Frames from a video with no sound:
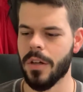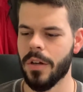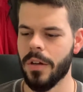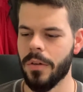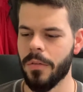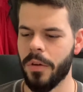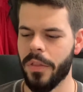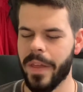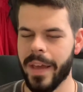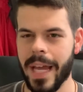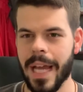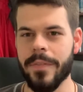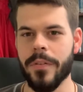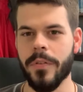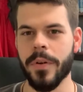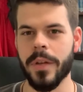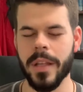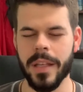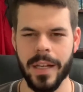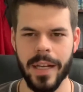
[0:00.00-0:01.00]
well, they have a
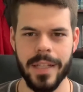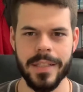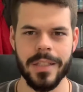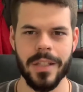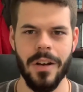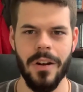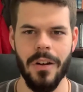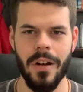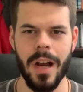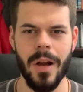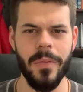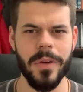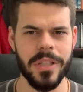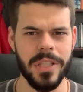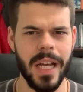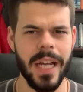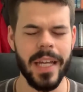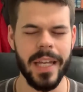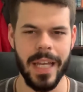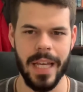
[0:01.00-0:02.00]
really nice car. I wish
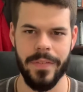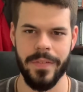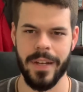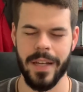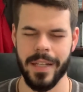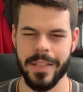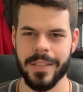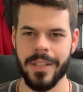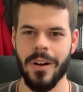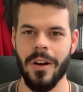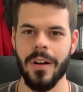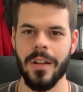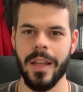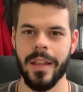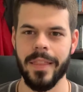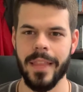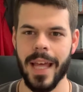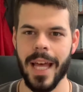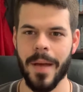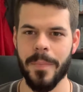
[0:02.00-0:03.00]
I could have a nice car
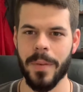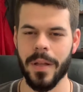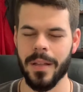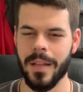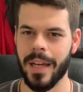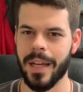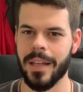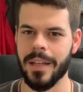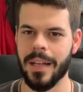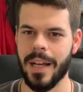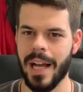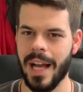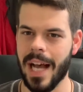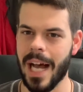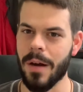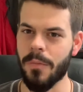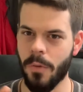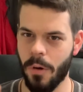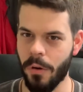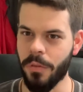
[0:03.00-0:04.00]
like that, but
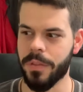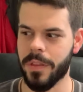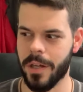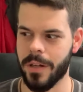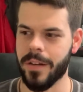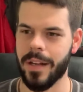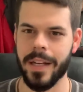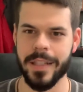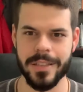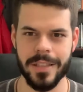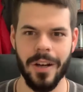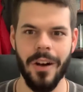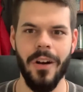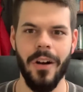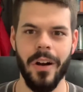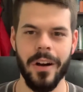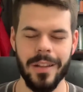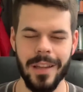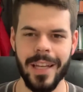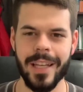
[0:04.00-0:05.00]
I want their nice
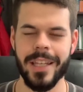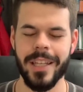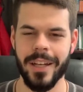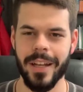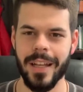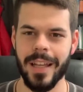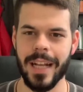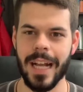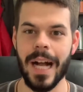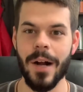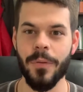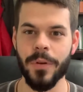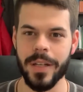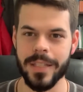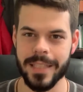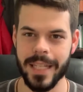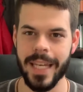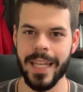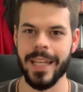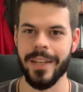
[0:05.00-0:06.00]
car. I want
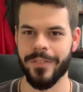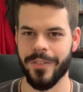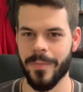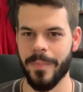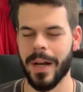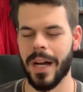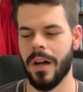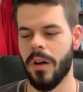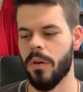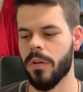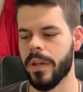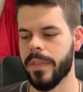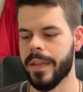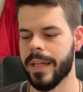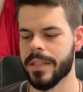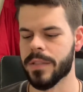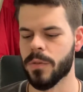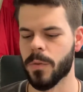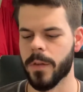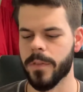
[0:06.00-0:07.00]
to take it for my own and
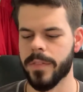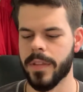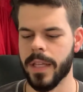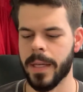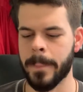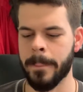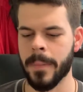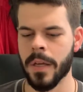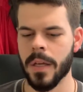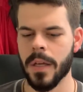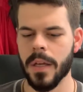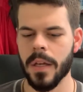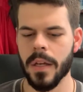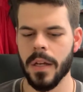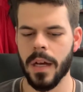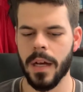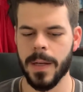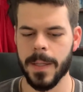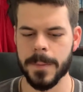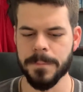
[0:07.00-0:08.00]
that sort of thing.
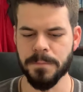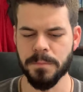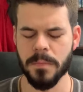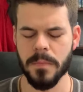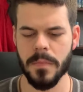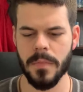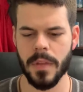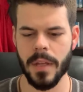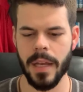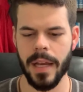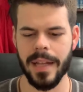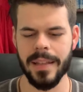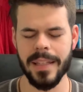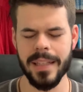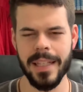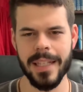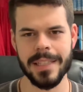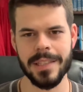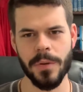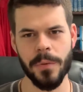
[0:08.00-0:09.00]
I
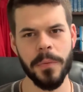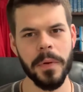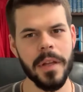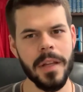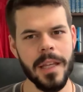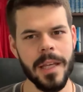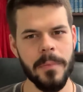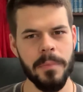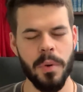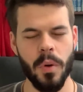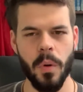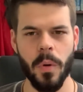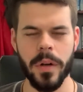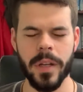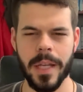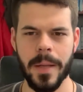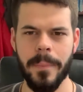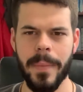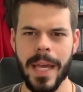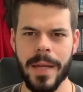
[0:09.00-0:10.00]
think that's a really
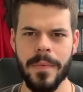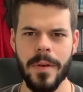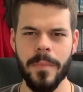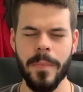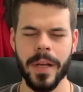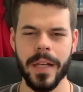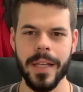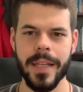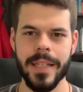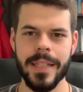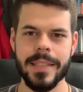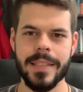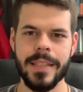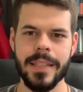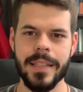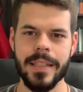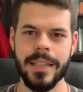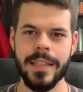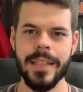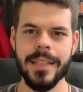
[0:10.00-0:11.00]
important commandment because
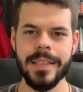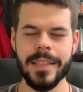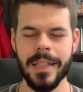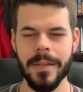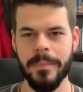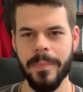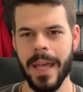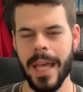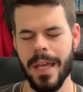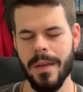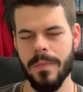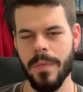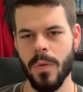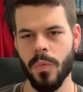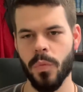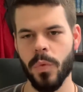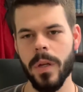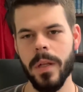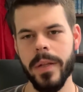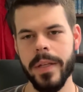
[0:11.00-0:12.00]
this commandment
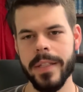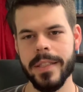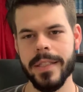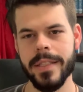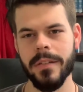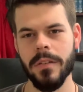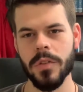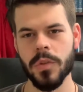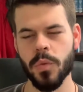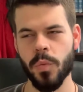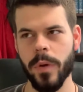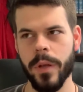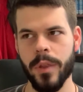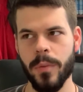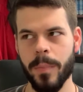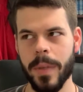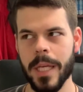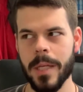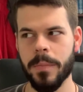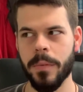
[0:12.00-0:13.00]
really deals
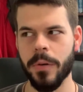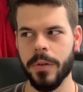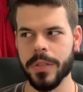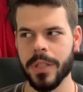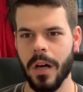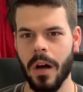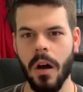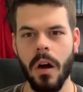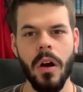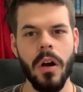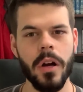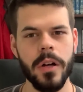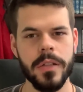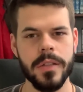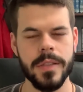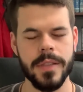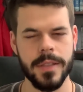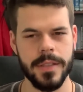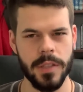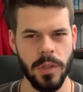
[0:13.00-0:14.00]
with people's
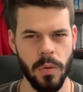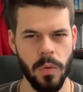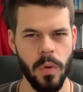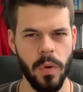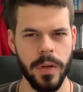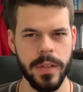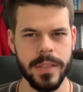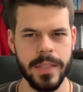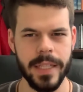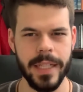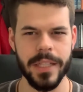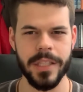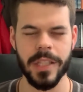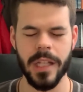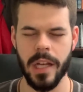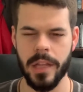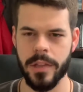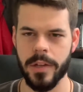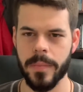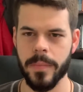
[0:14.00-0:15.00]
hearts towards each
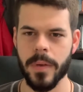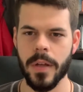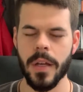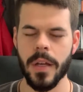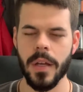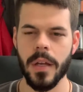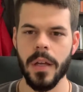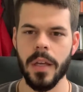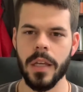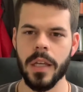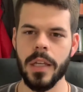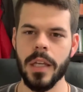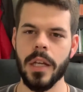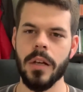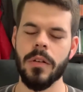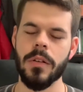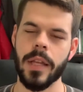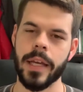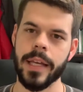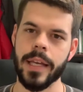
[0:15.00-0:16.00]
other.
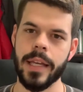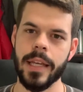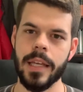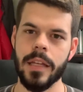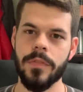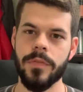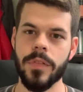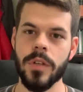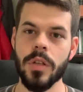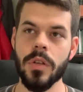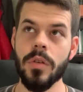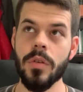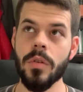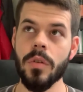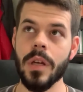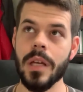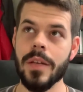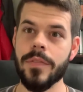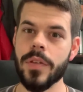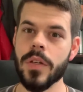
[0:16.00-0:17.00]
If
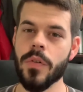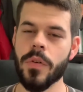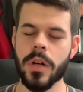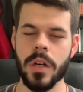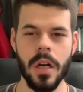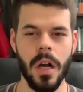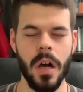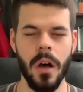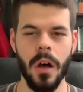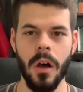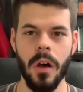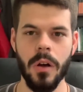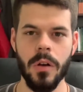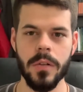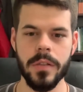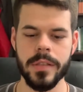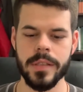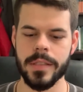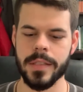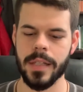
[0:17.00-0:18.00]
you were
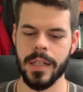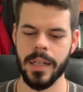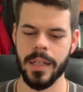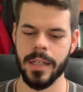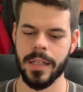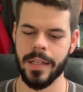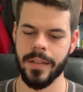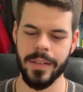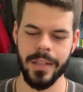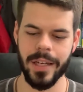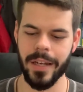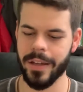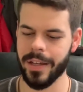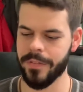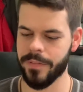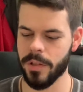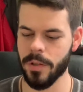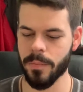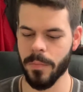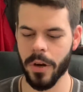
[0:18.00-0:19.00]
caught,
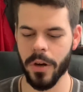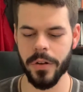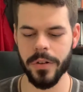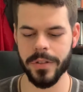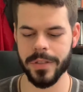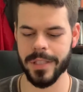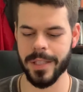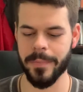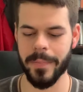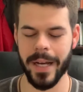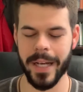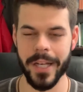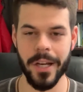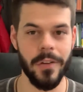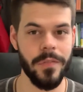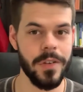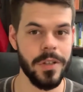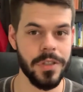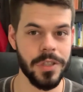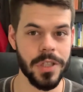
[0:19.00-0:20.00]
if you murdered somebody or
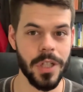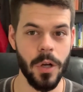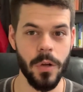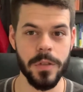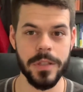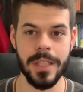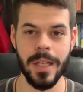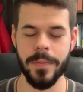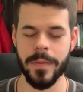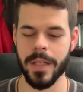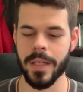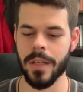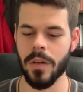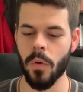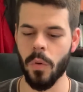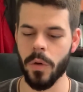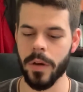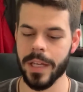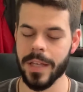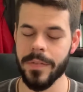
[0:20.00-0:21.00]
if you stole something,
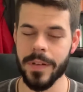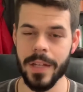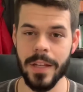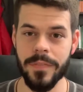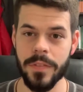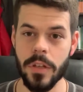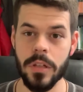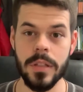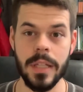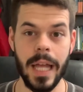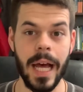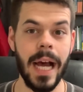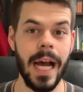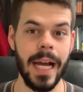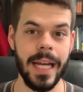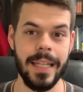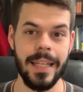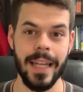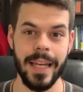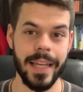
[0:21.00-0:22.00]
or even if you
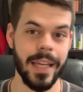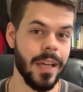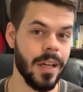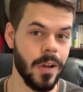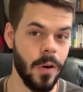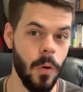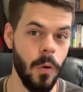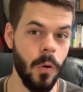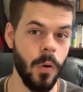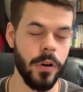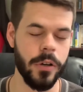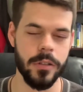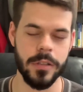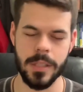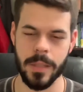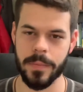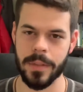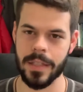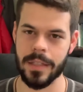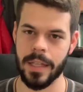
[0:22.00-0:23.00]
lied, like in court or
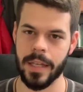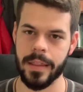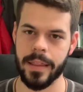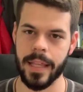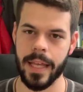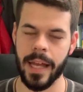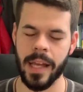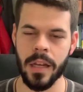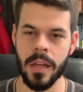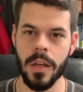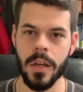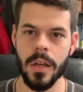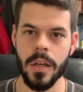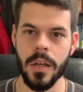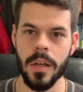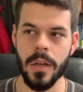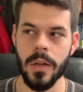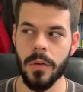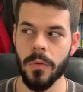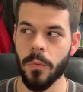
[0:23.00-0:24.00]
something like that,
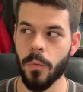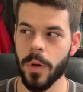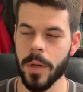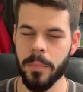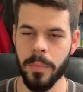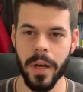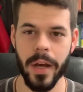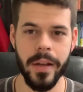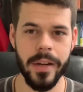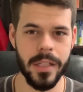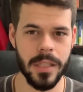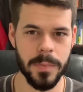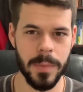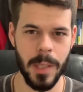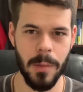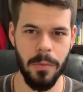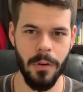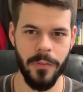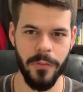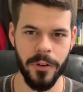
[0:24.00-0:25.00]
we punish
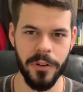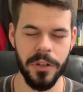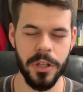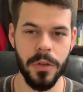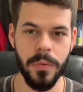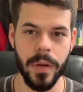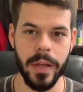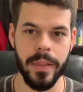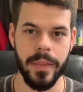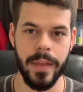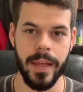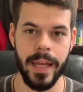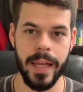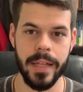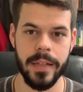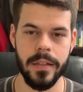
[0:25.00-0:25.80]
people for doing that.